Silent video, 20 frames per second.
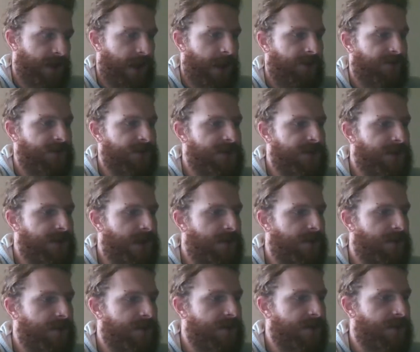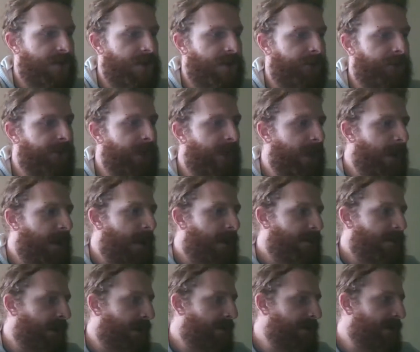and have to save this one.
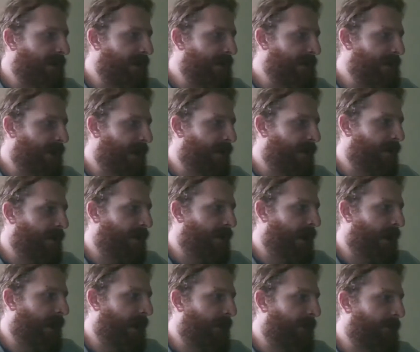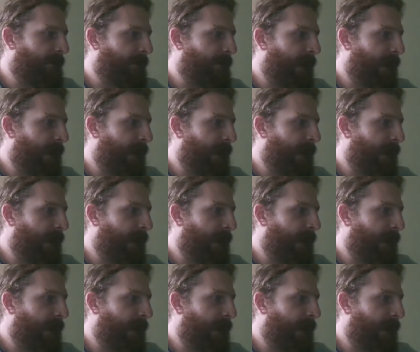So I'm just going to say OK,